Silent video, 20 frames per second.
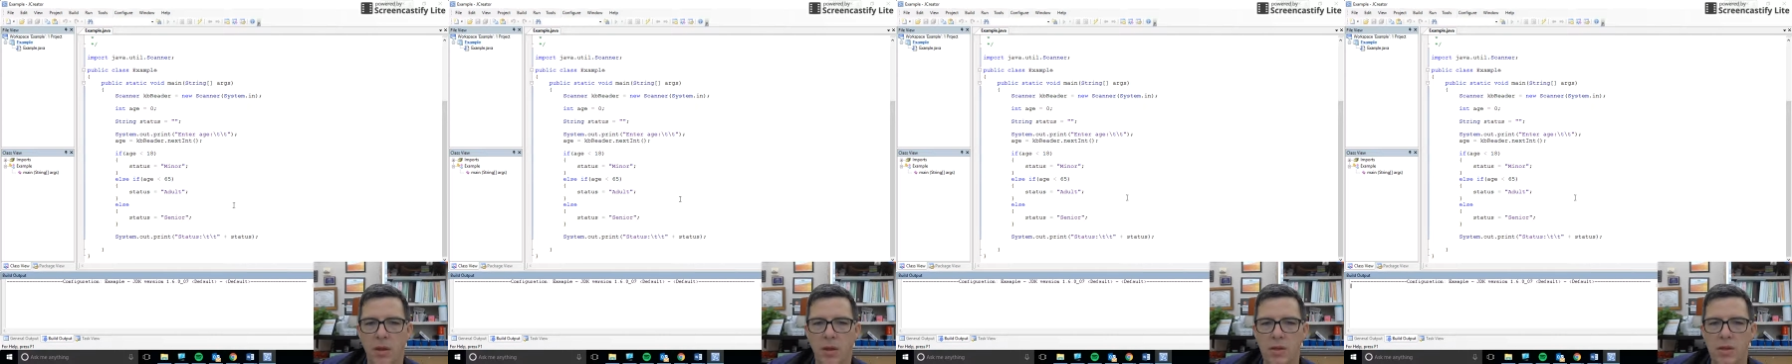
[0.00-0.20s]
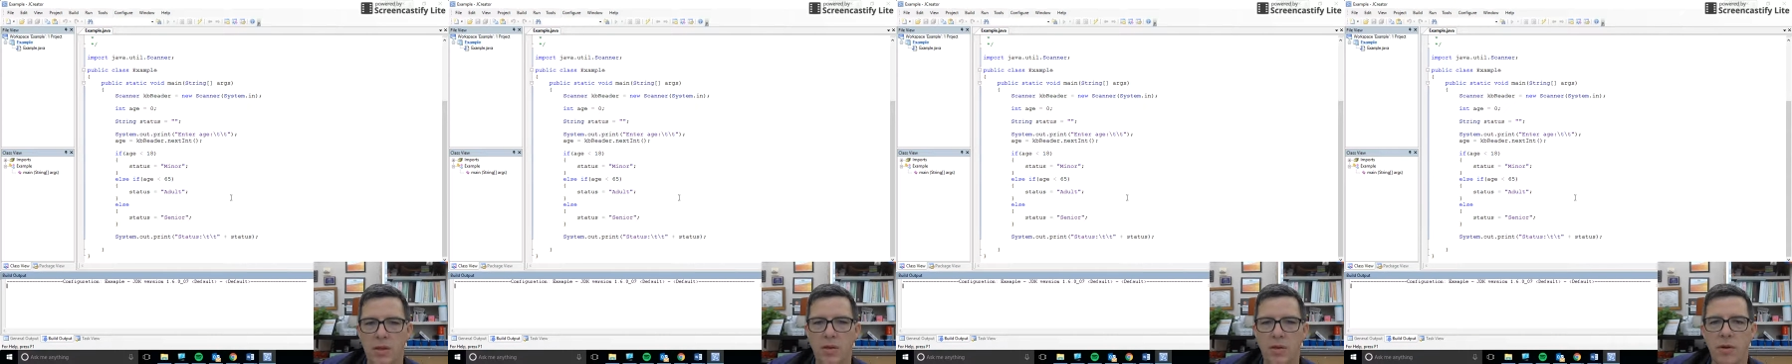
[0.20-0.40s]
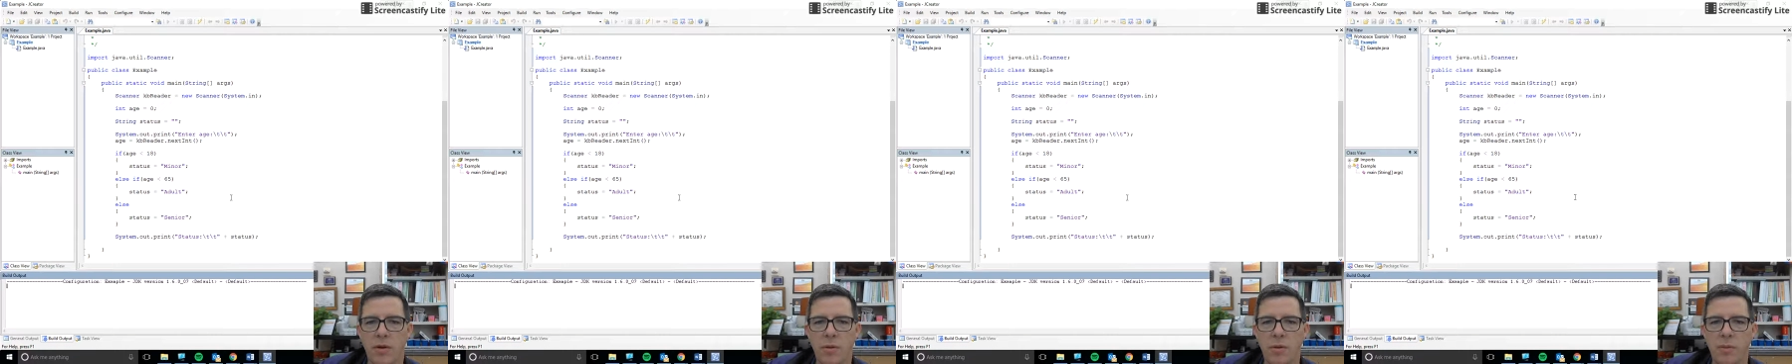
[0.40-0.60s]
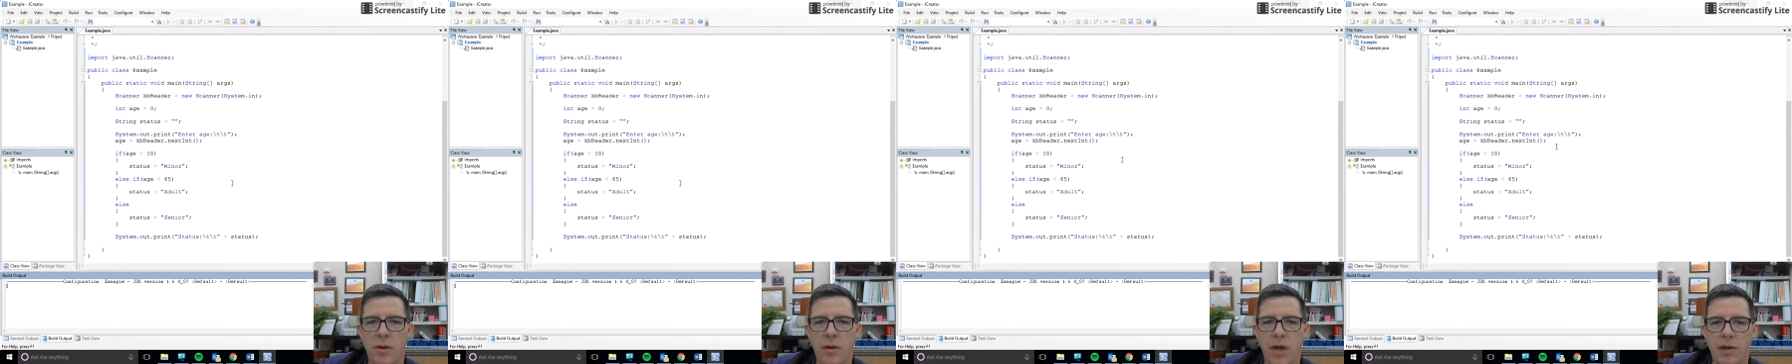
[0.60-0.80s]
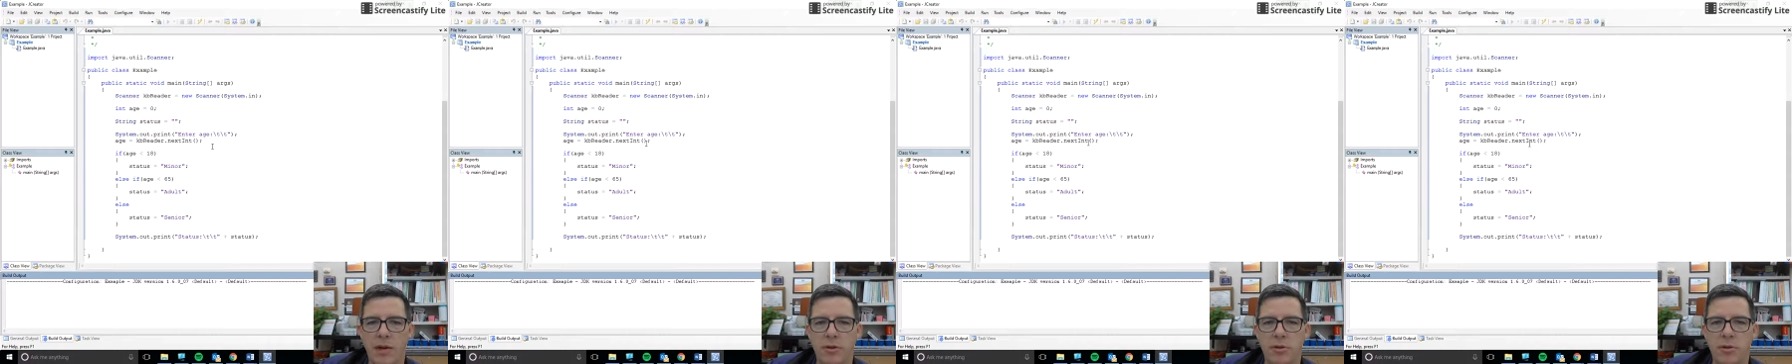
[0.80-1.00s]
So going
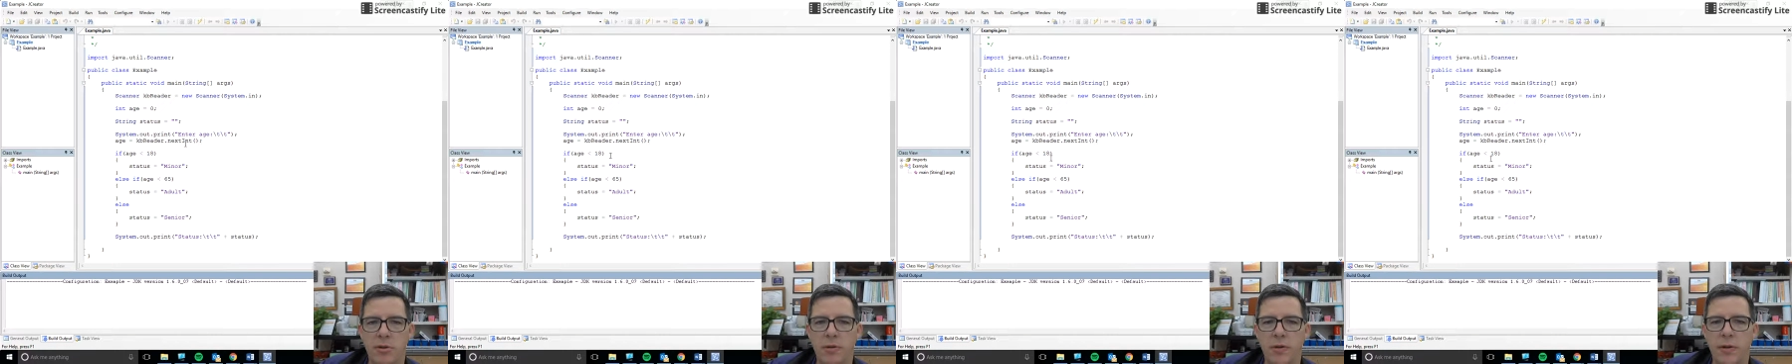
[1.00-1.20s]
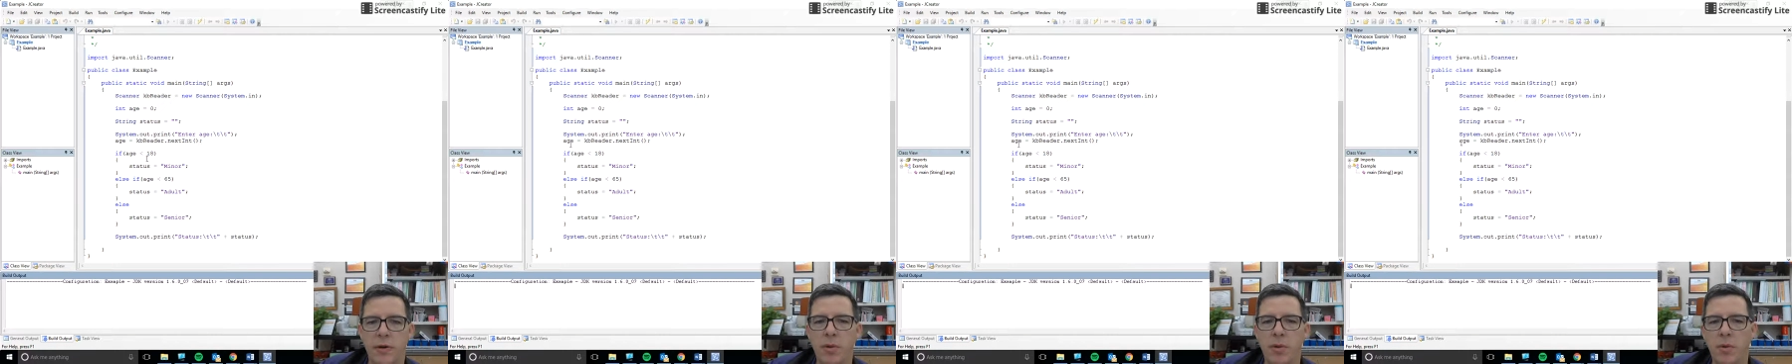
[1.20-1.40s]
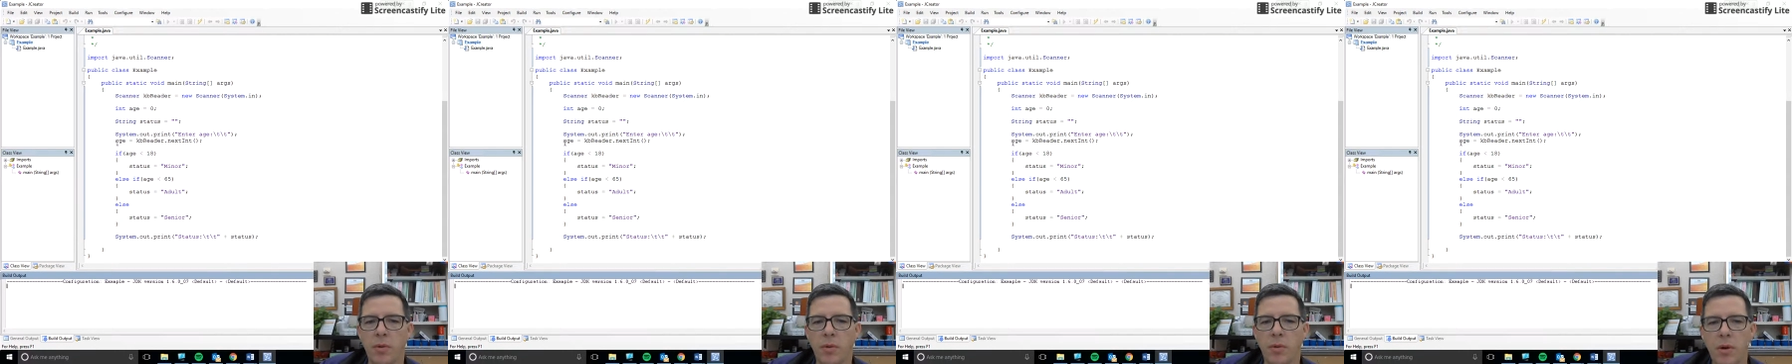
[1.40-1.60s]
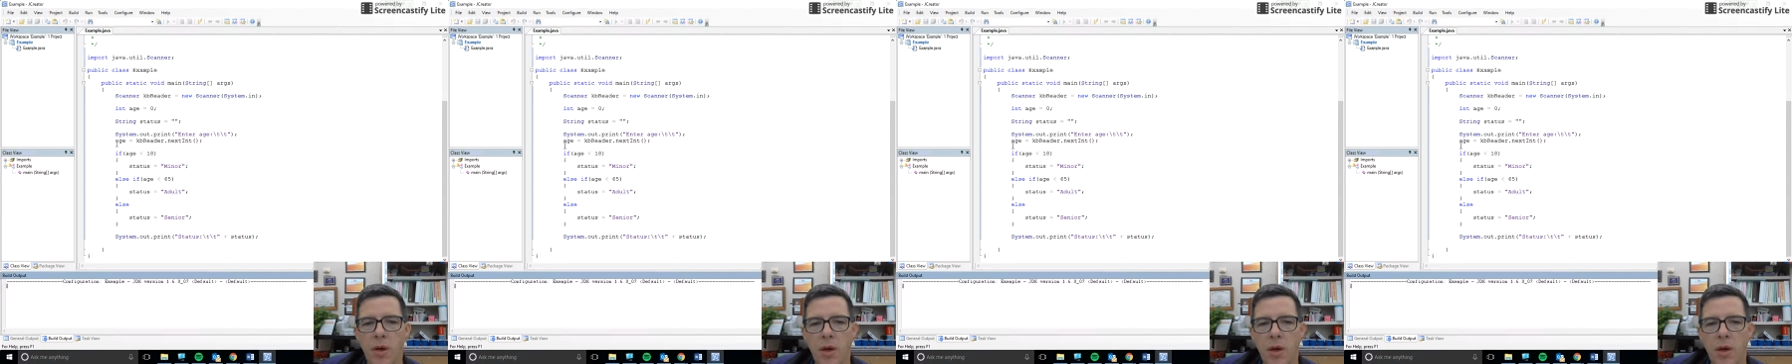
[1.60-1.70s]
back to review,